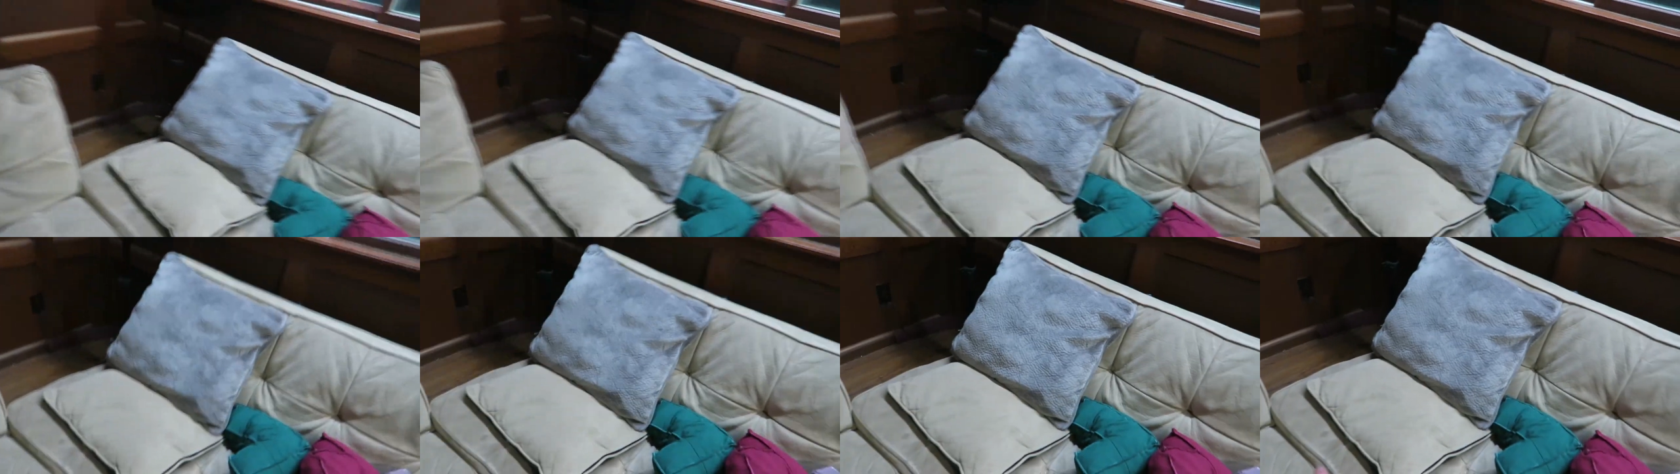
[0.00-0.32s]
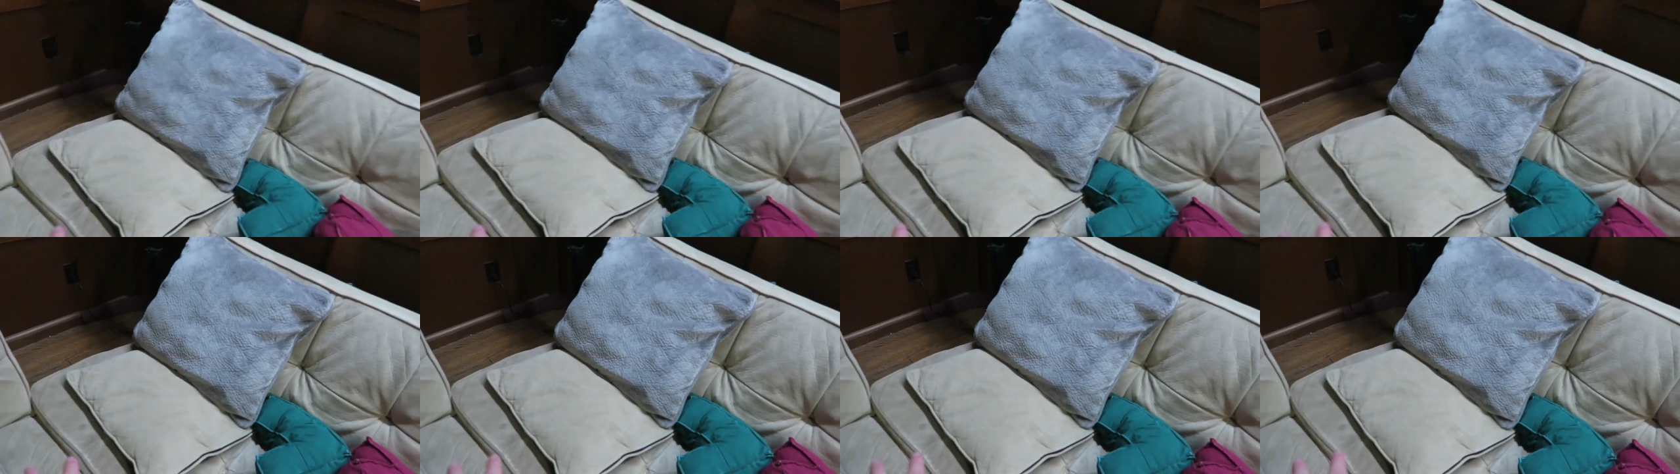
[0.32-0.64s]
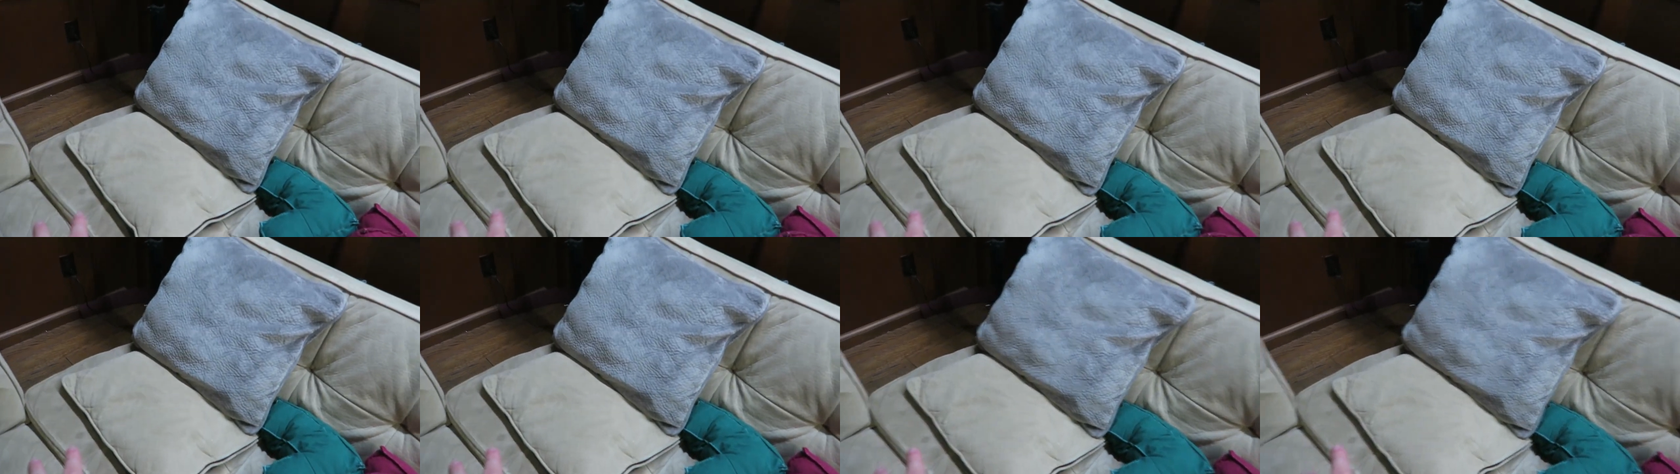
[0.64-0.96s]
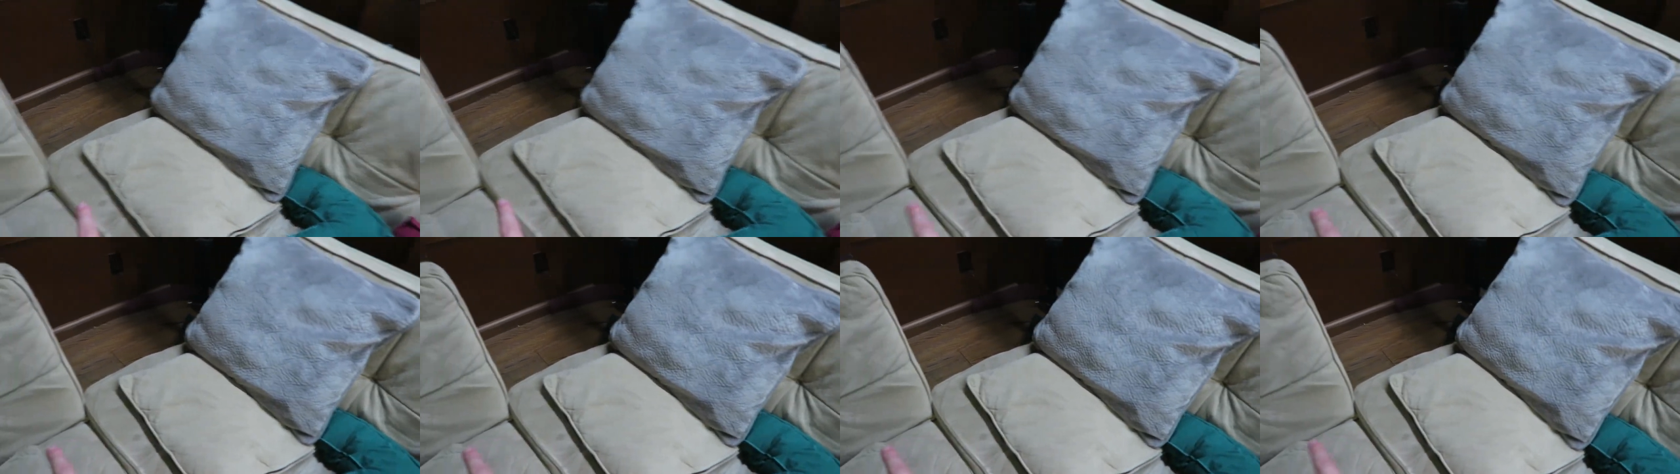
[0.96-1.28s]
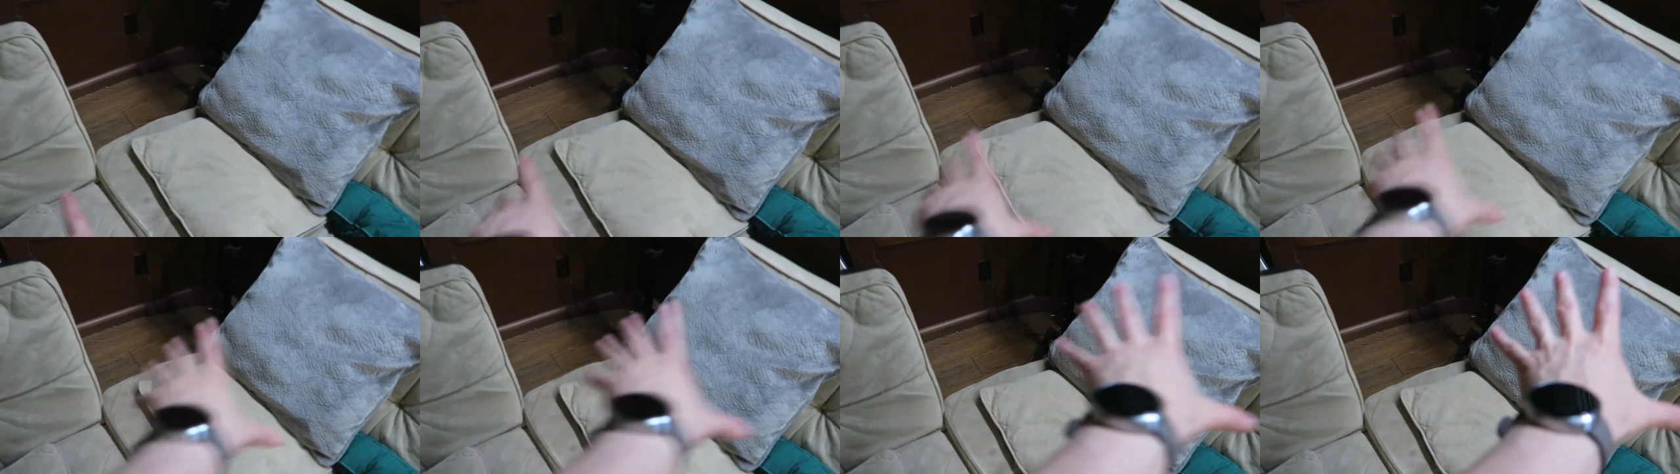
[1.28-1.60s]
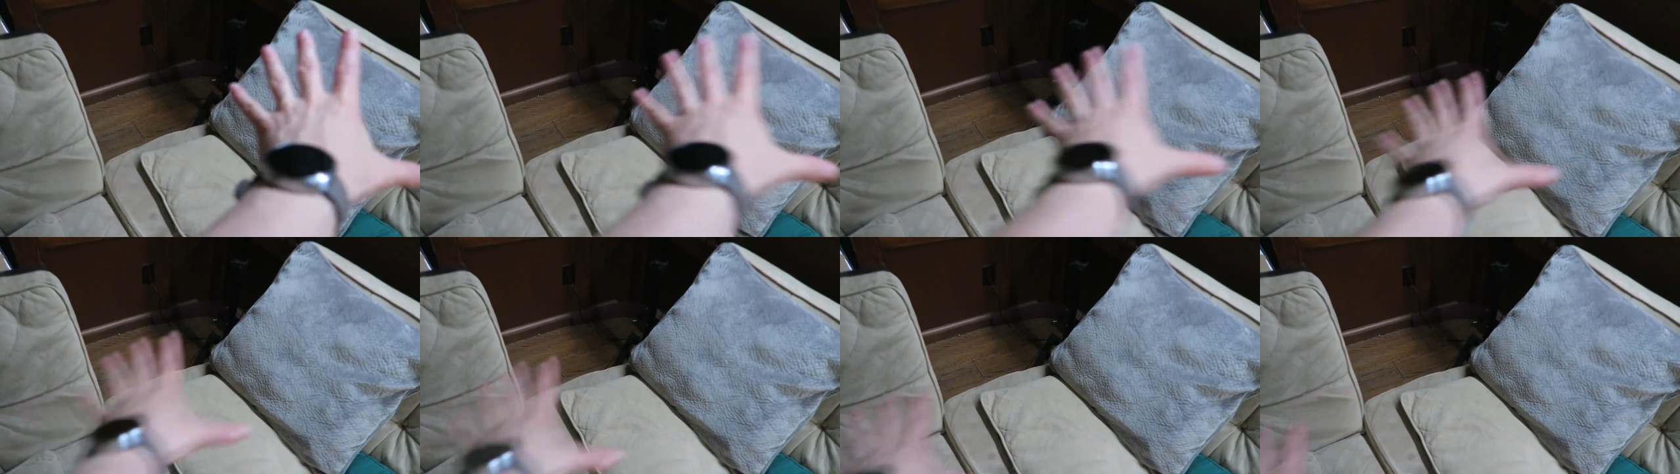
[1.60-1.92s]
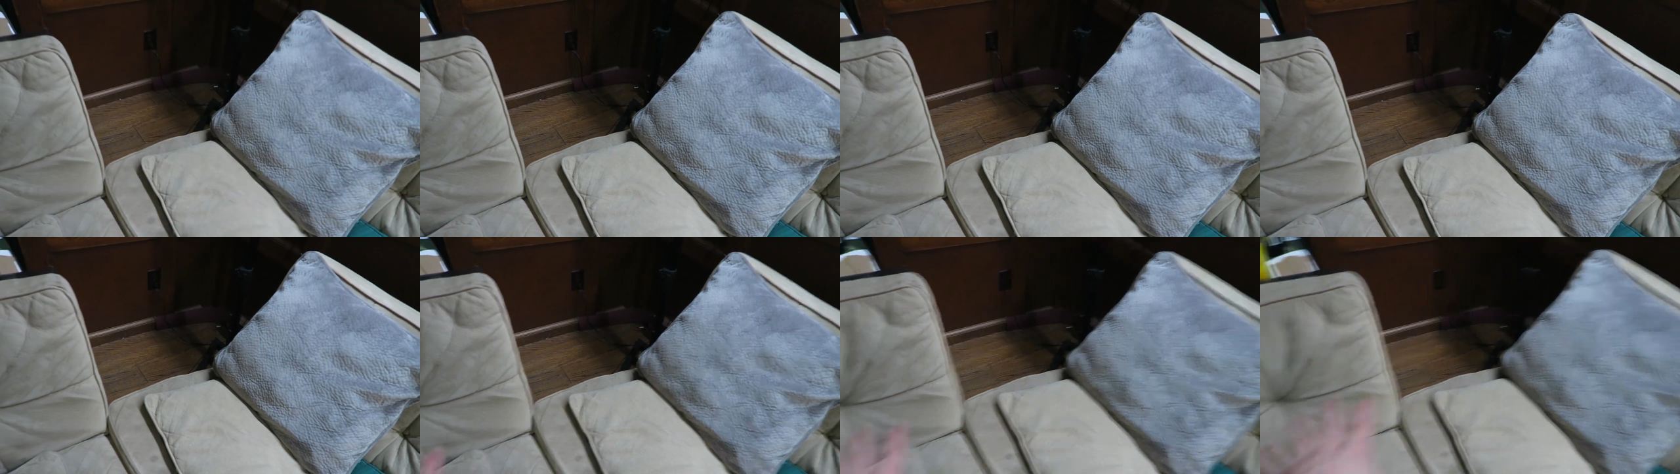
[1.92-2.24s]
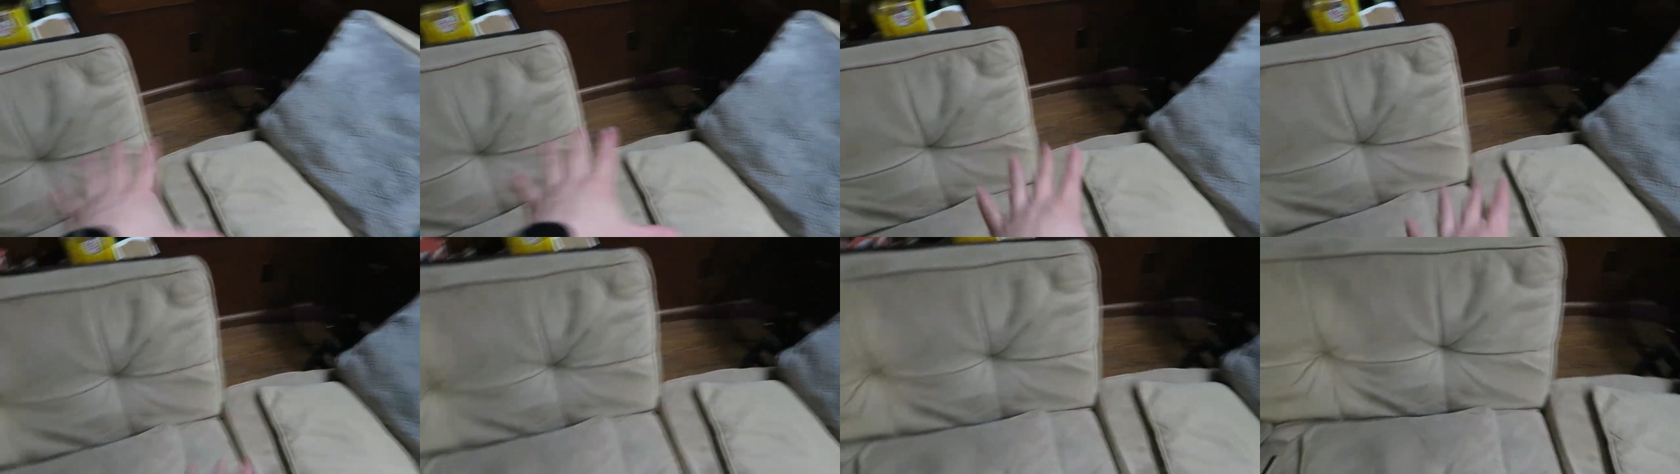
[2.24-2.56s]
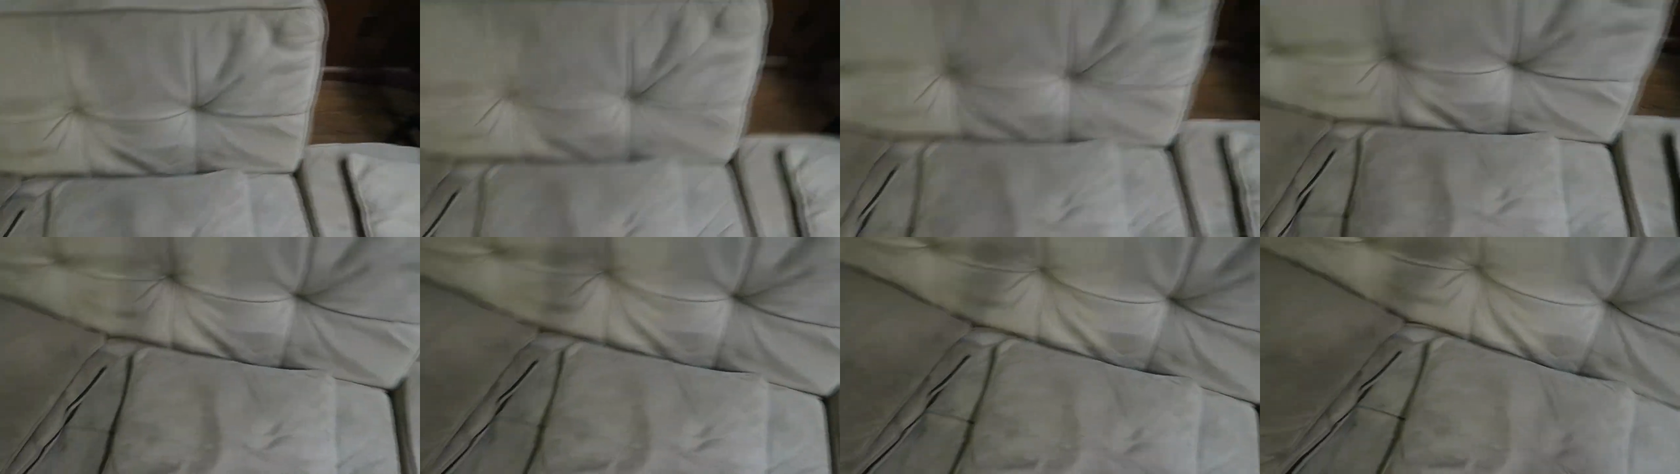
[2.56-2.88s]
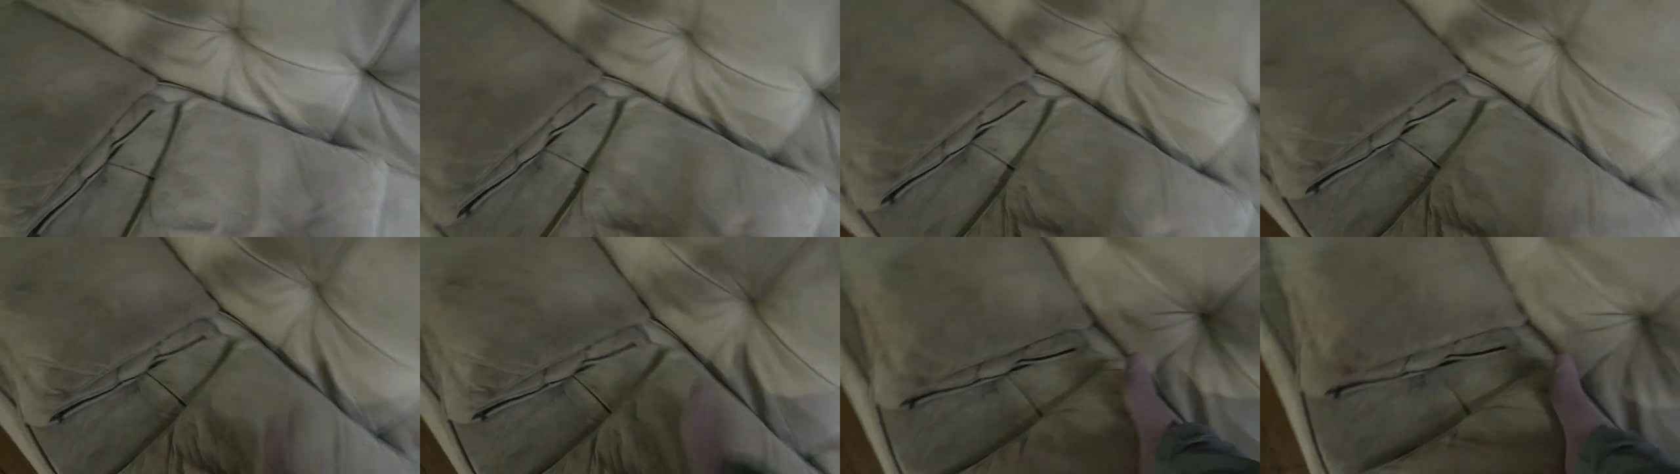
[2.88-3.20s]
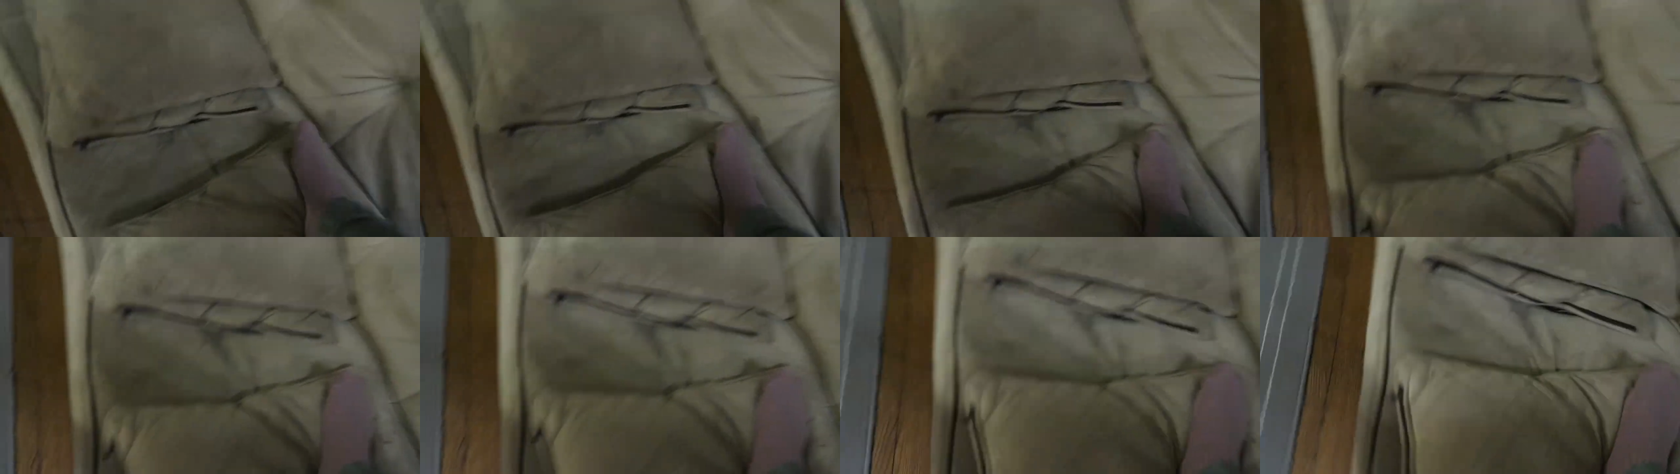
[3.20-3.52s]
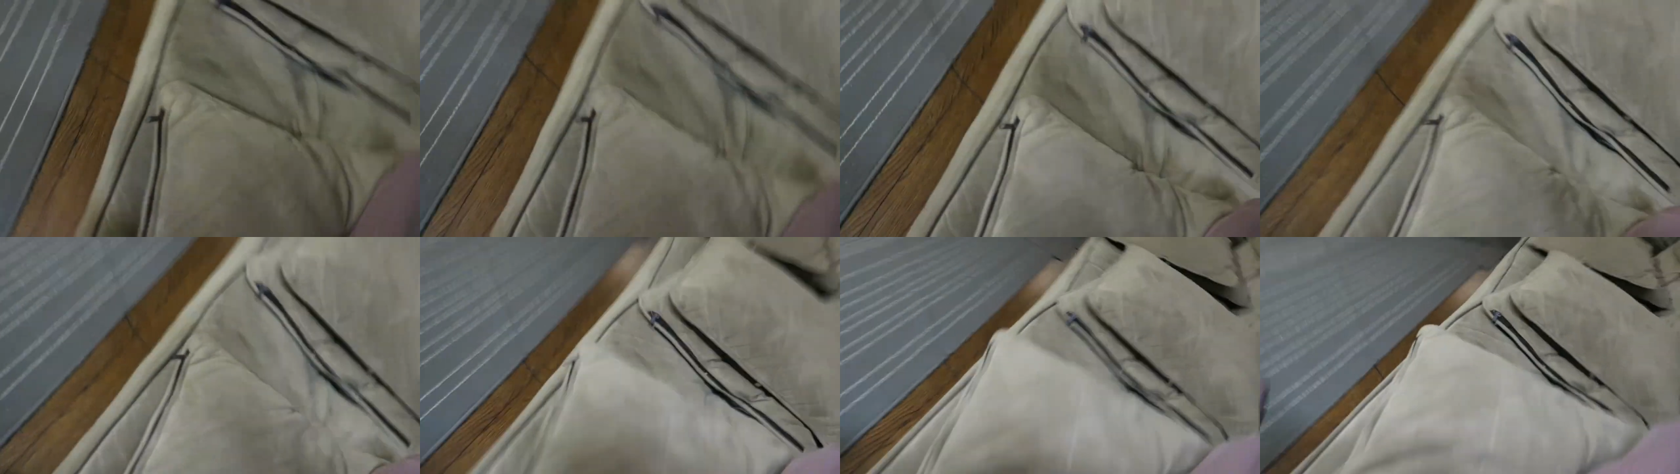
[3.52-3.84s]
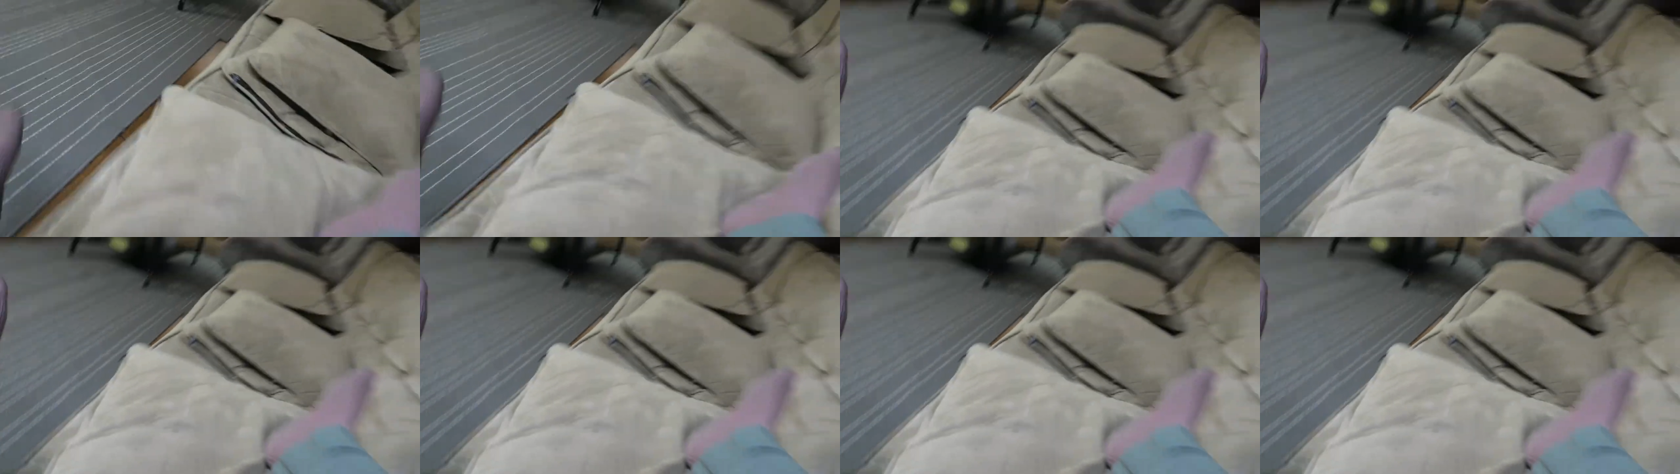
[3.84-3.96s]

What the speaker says: (no speaker visible)